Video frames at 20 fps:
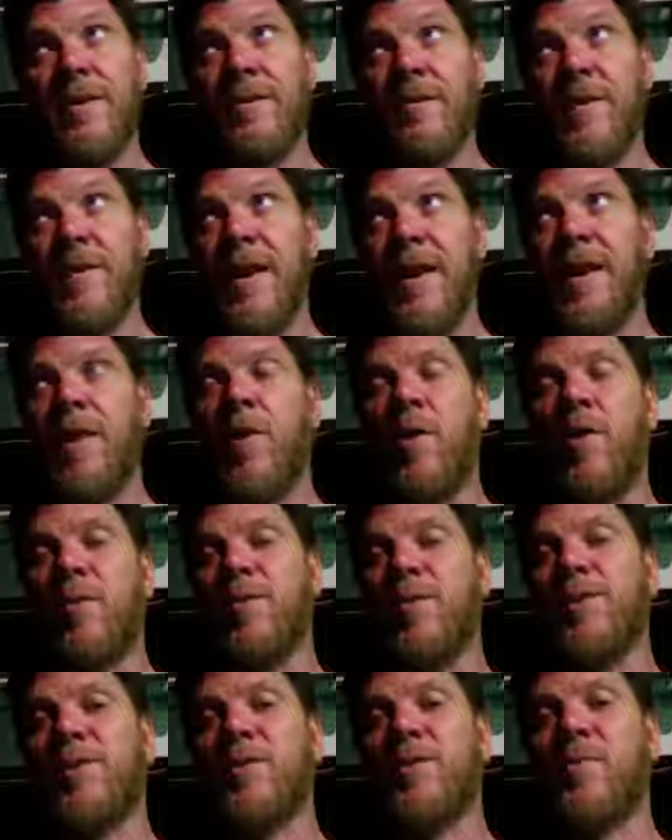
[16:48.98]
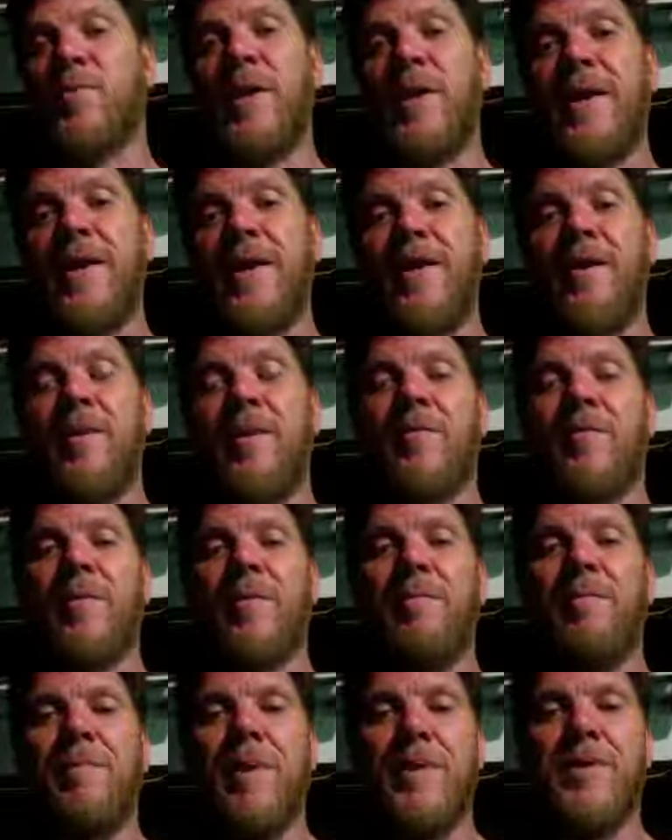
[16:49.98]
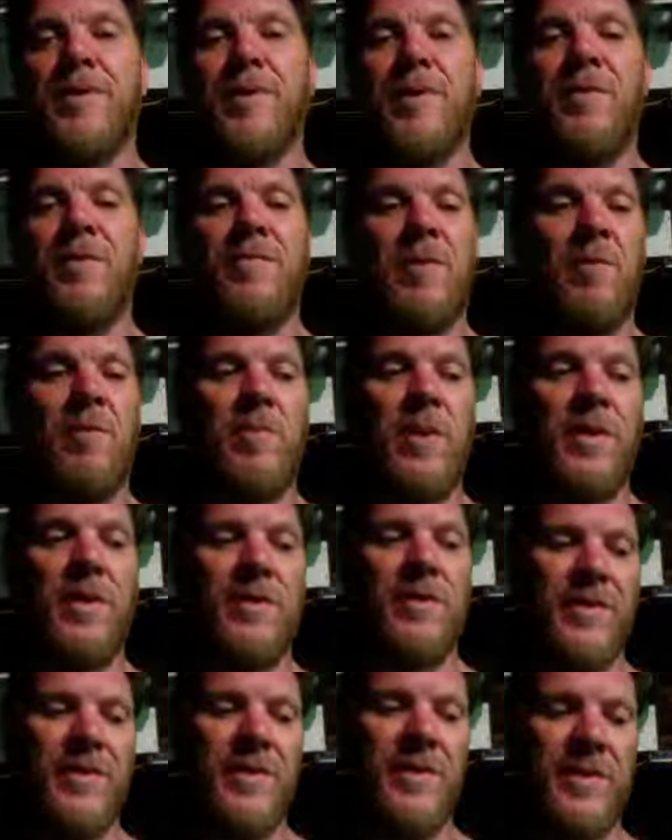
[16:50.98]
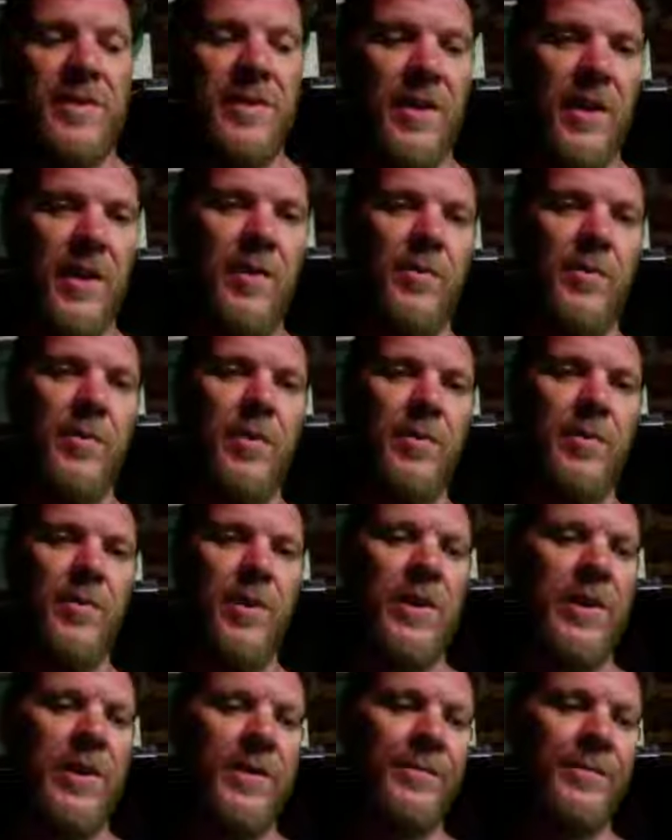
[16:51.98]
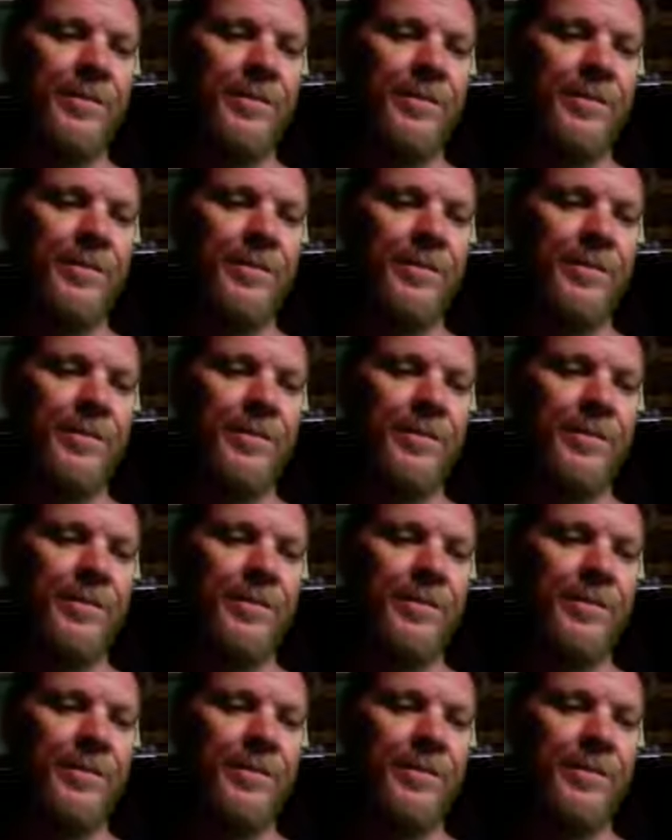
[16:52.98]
they hold sway over much of our policies. I wonder why.